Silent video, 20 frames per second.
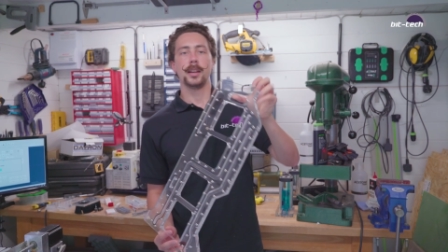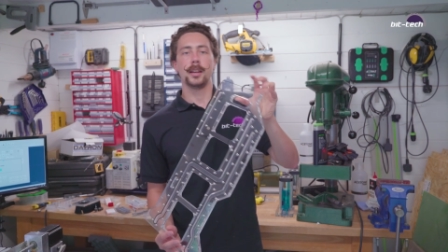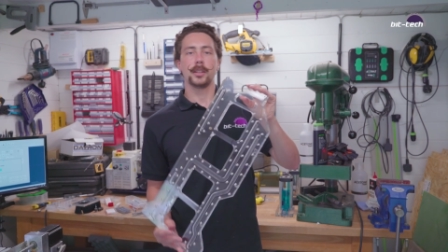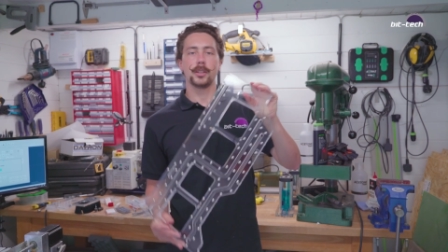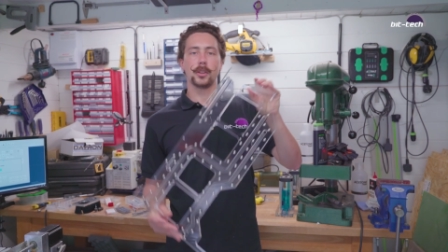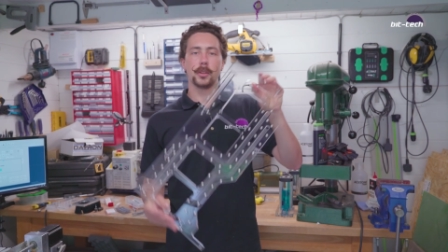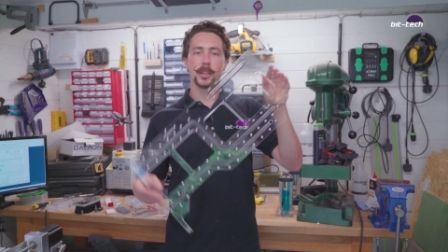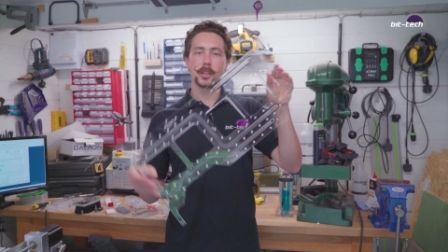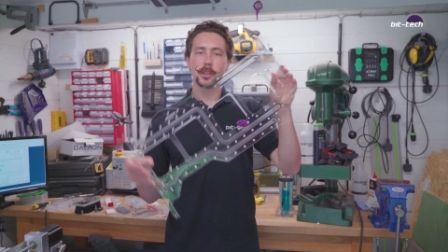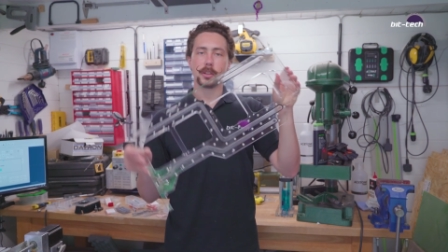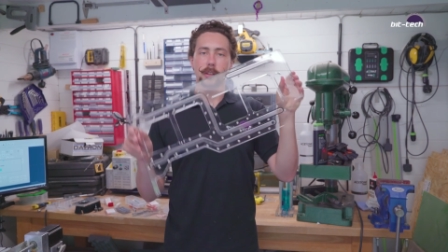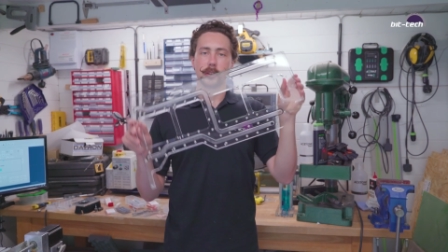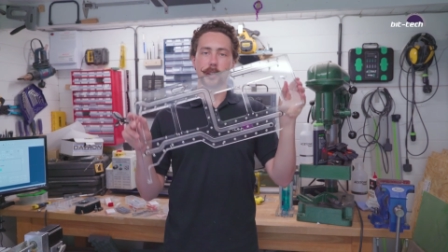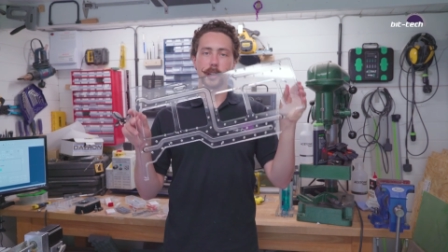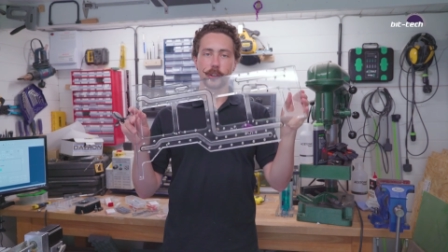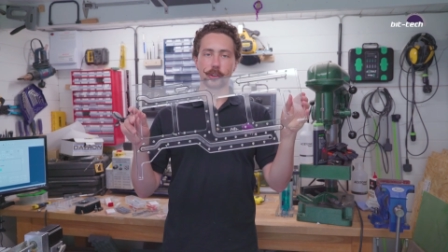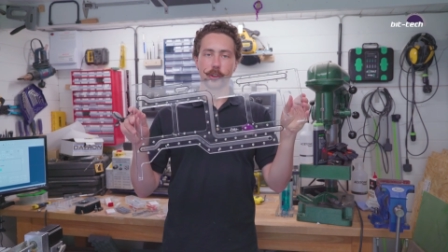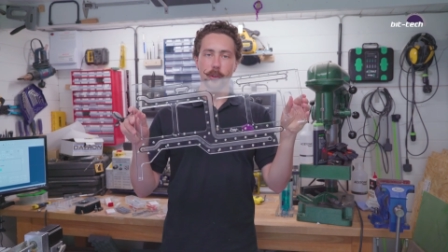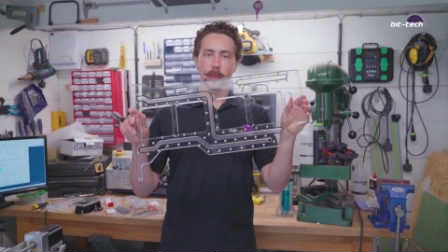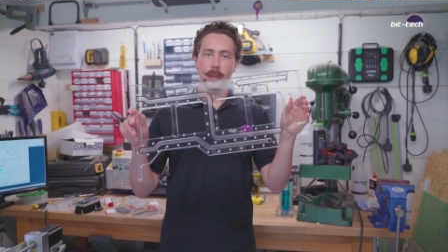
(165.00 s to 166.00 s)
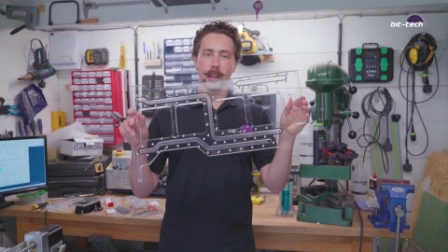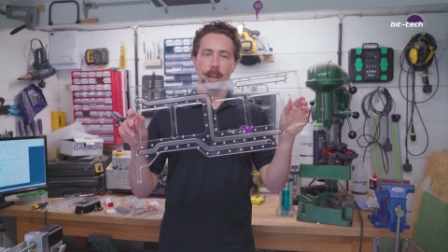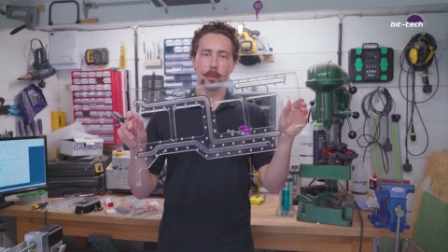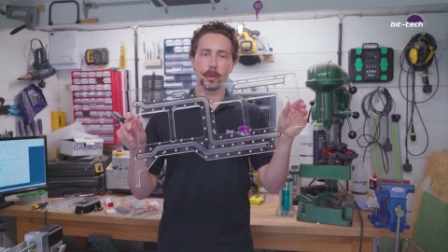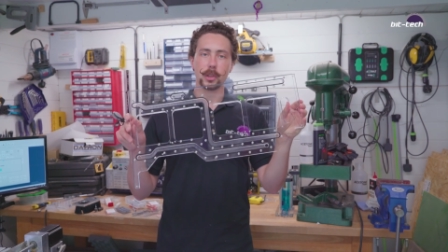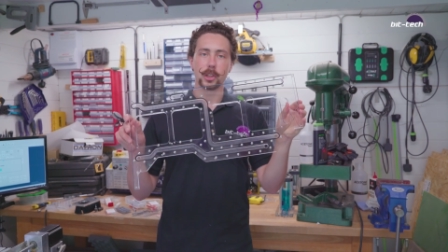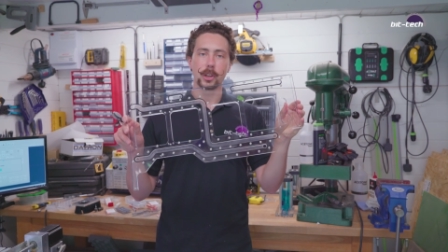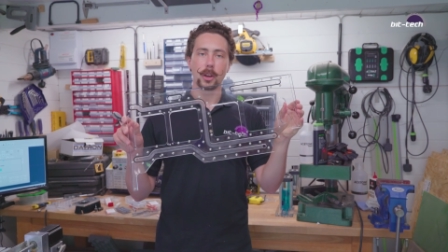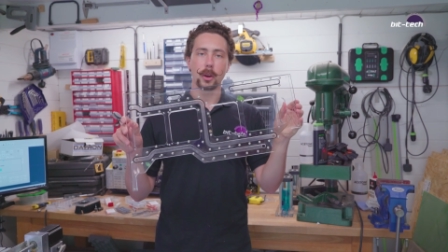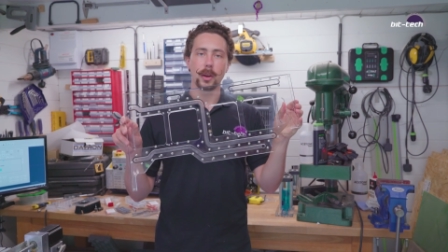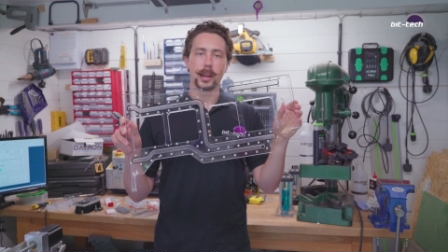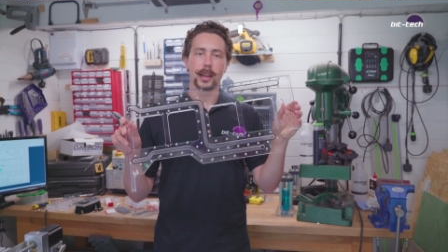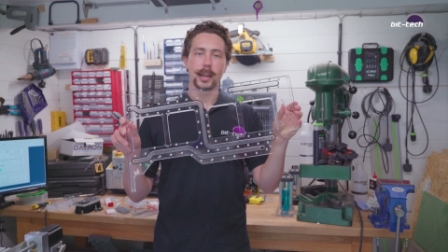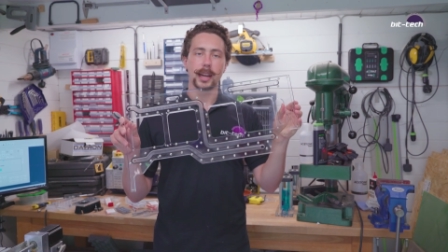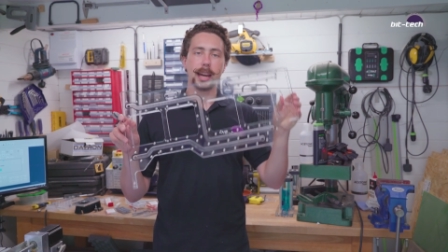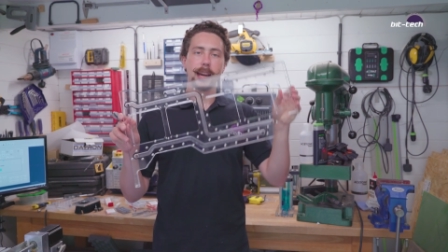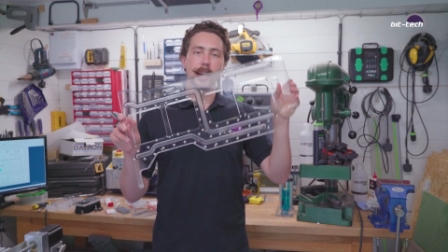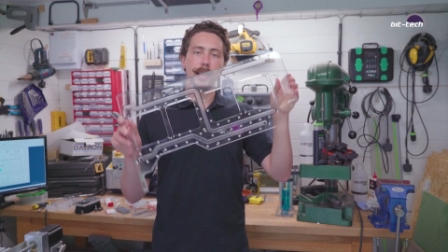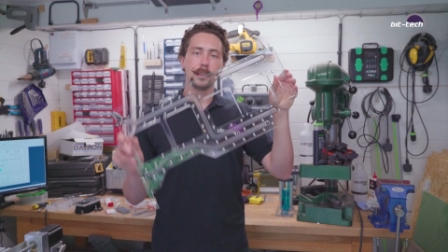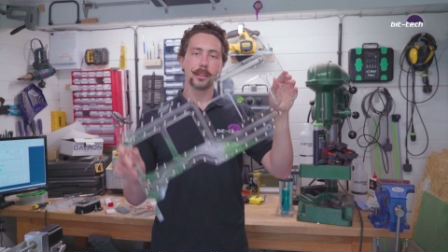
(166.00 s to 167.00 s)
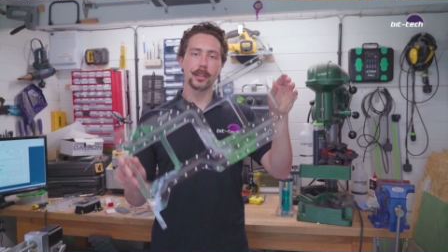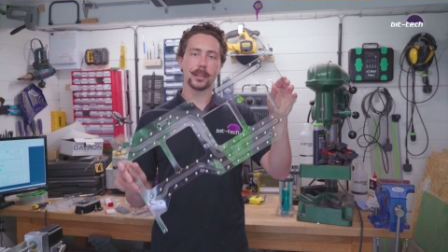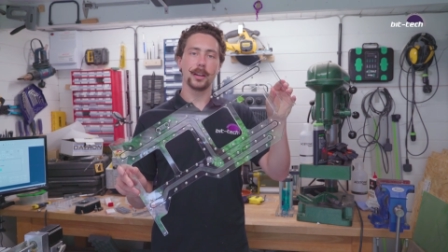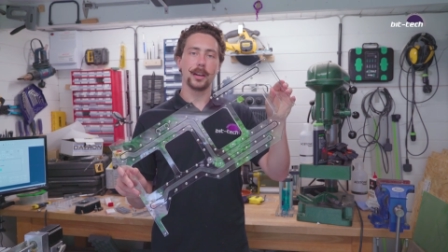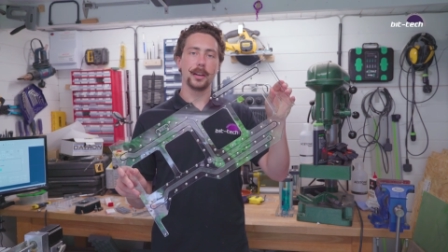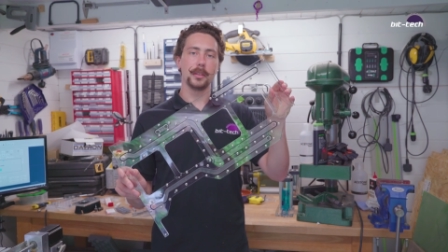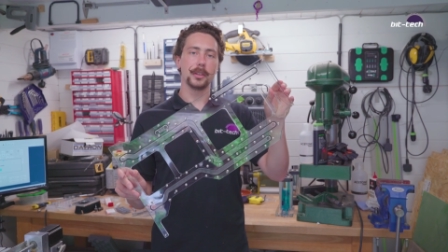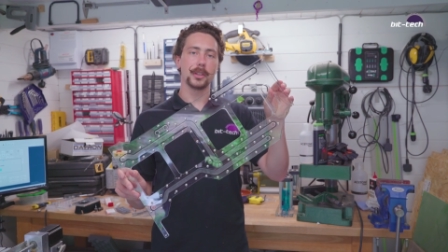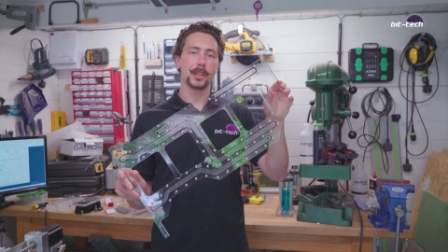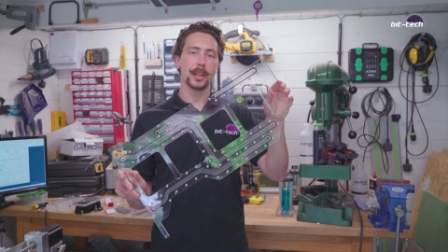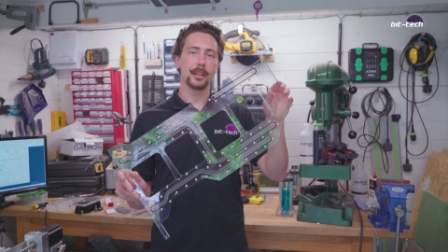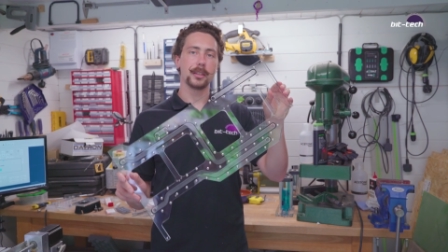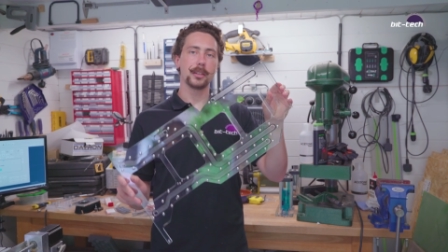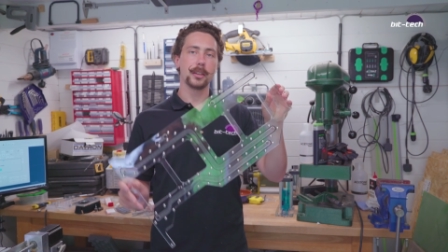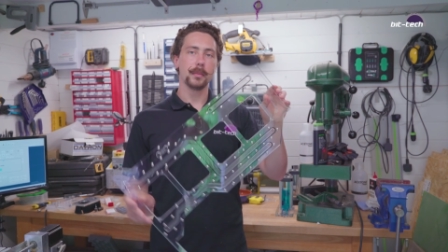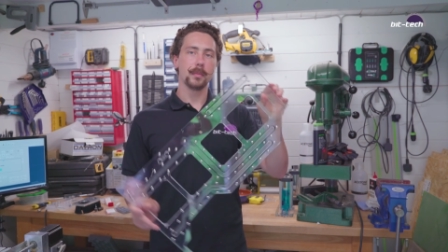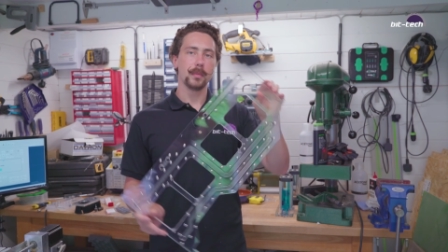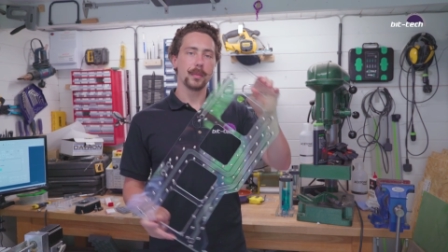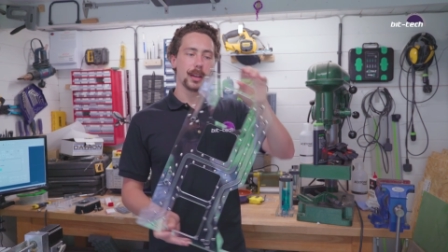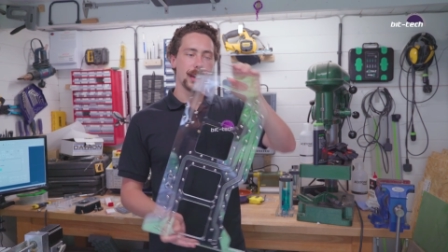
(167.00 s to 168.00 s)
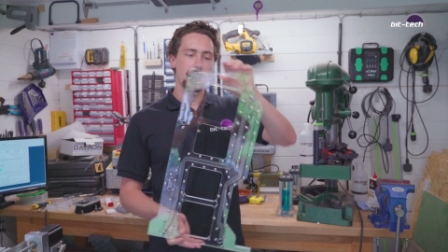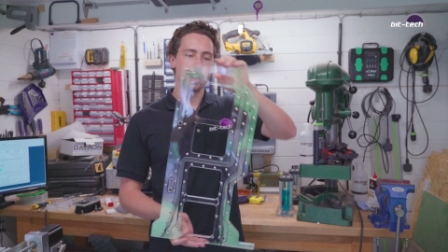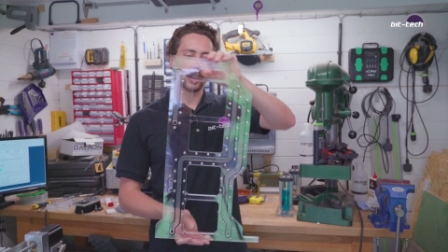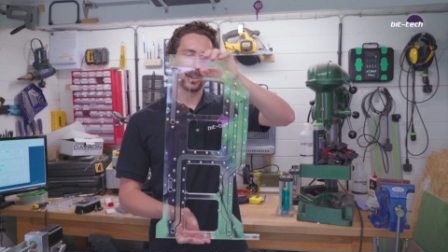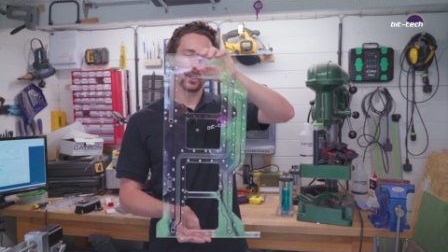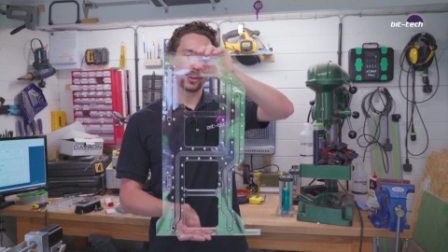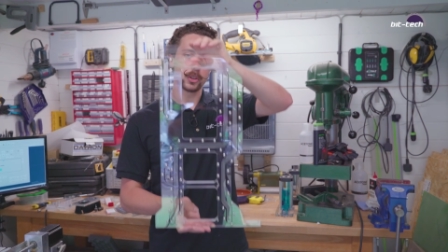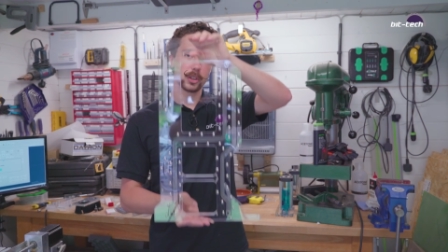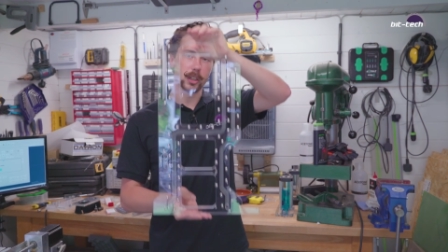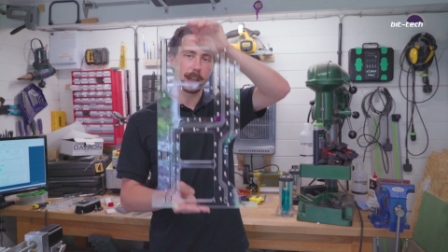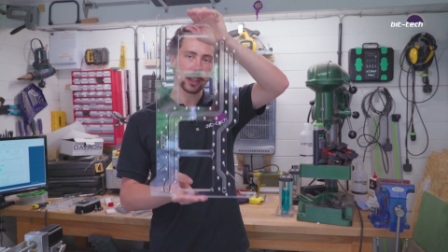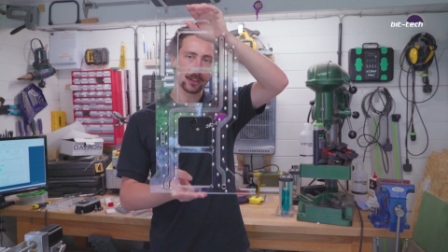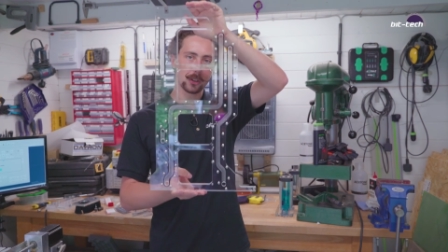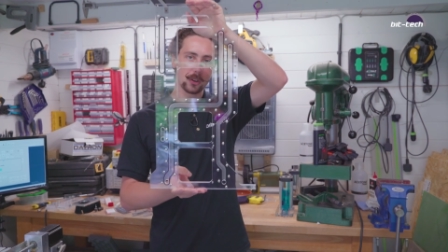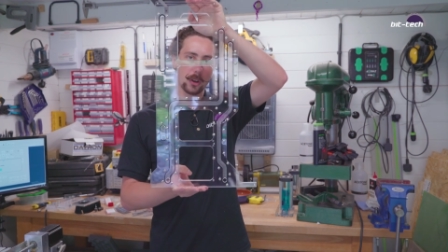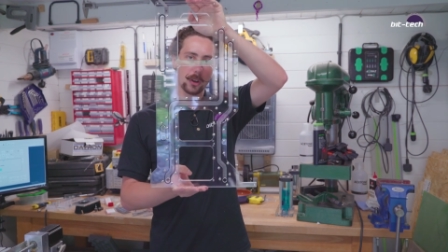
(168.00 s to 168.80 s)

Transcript: So this is a distro plate which is going inside the center. And as you can see, it's